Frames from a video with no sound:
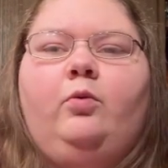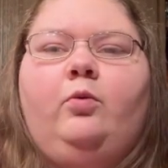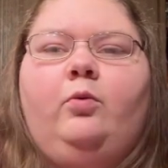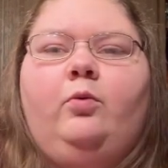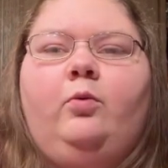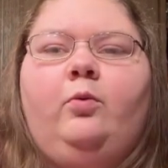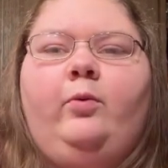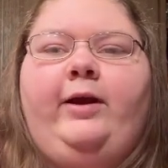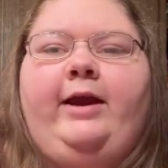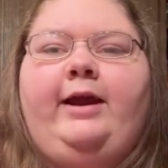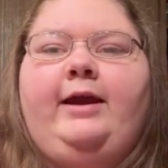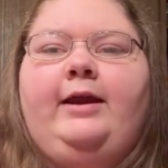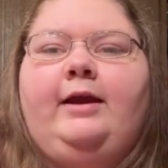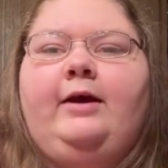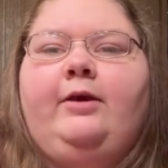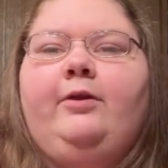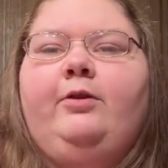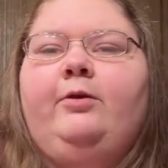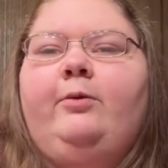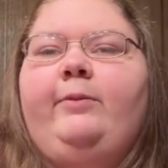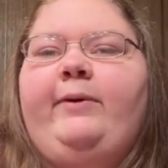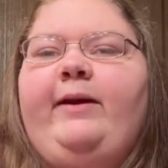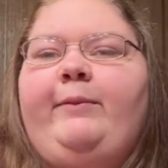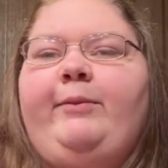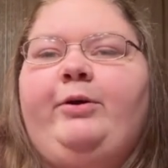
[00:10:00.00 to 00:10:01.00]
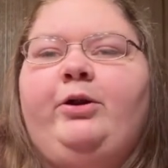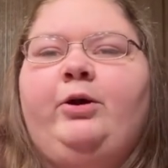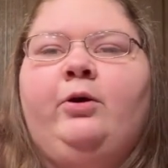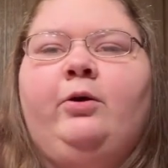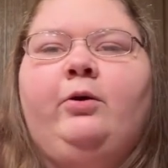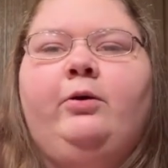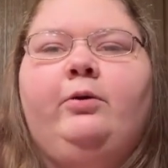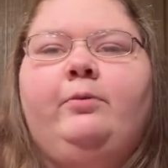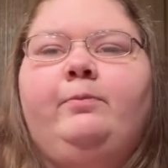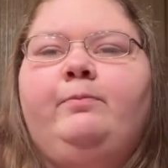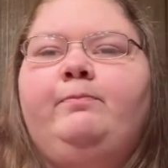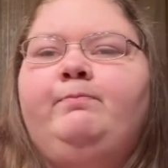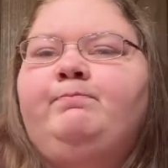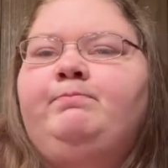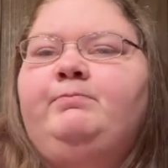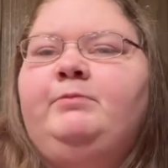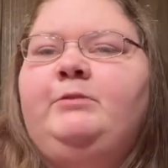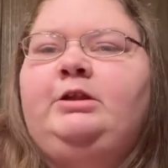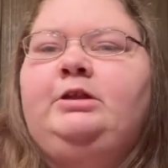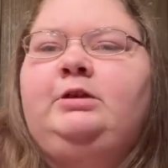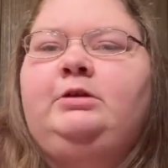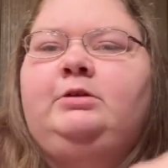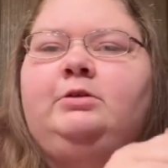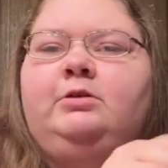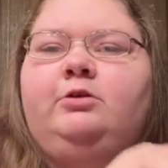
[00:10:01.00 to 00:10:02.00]
way down the rabbit hole.
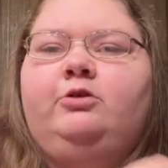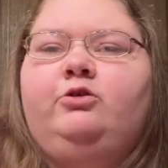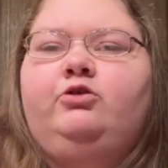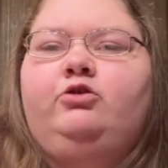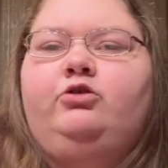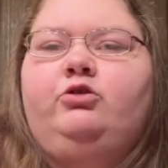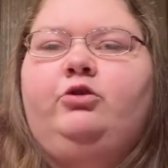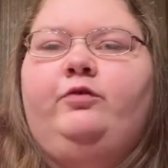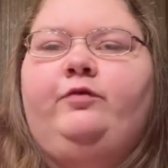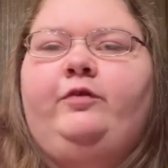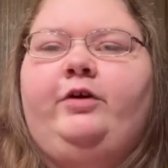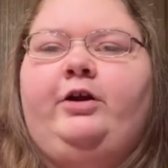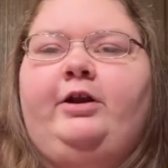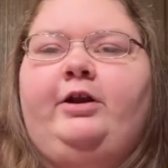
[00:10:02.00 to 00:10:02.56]
So far